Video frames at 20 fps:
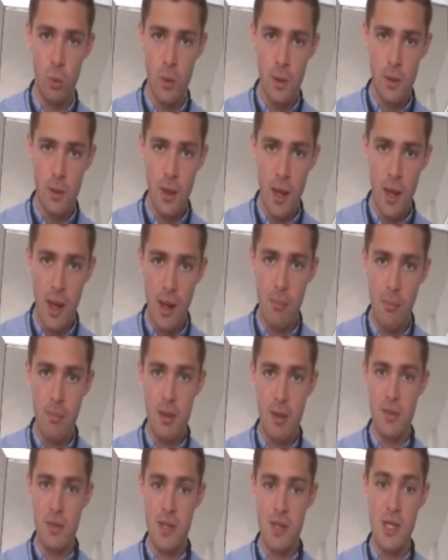If
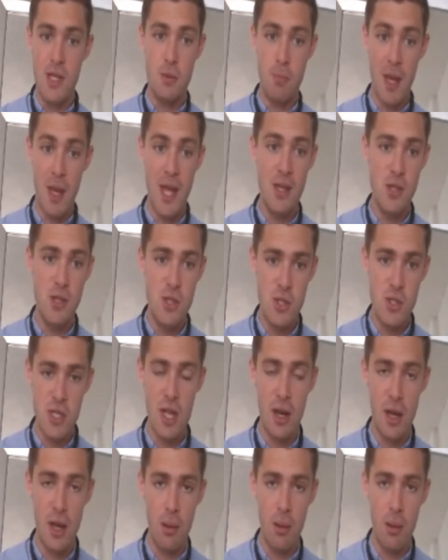this page is still up, which